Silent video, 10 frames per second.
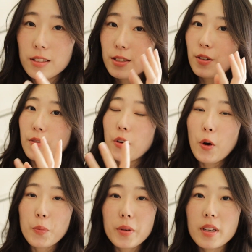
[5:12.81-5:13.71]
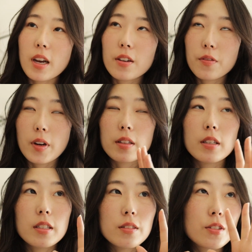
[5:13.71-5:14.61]
Instead of coping, I could
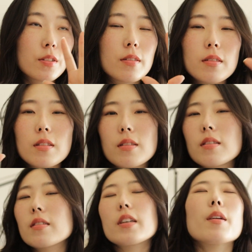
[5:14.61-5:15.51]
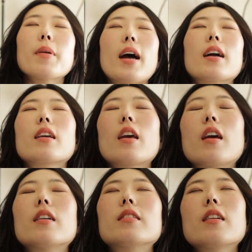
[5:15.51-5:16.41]
finally just lay back
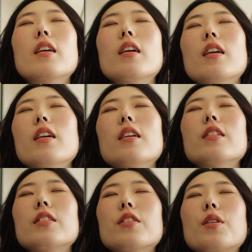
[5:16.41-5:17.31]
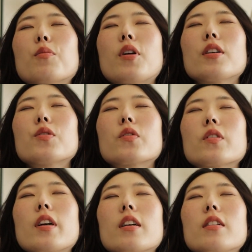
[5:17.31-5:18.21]
and decompress
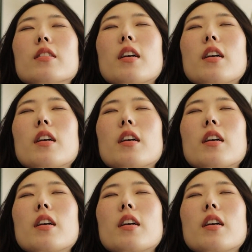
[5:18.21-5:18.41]
for like a